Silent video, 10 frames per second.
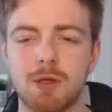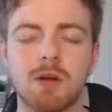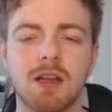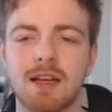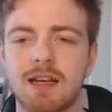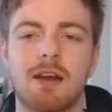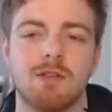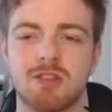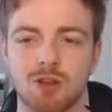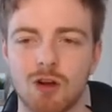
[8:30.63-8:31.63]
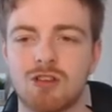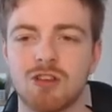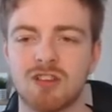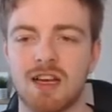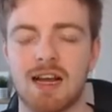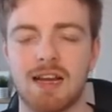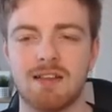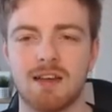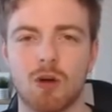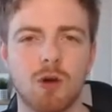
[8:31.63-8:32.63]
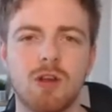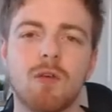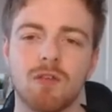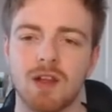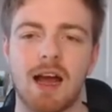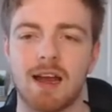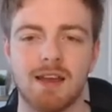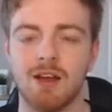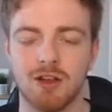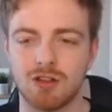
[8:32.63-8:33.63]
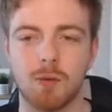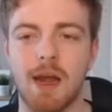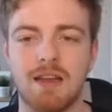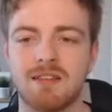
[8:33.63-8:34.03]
you click get unstuck just like I did, or you fly to any